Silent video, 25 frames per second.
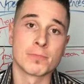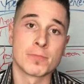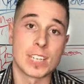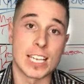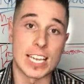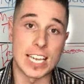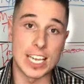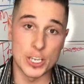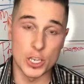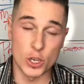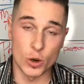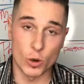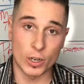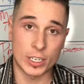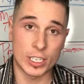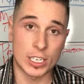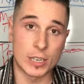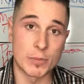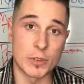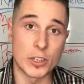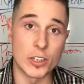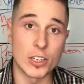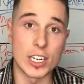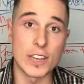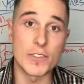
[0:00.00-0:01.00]
in your
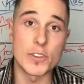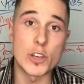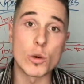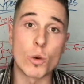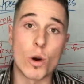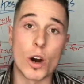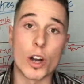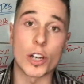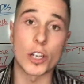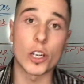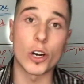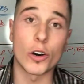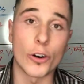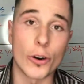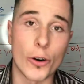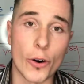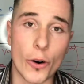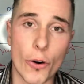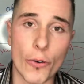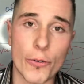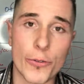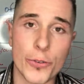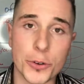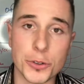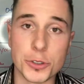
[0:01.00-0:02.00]
community, if you want to go to
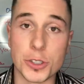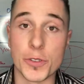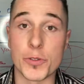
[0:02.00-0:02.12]
Whole Foods,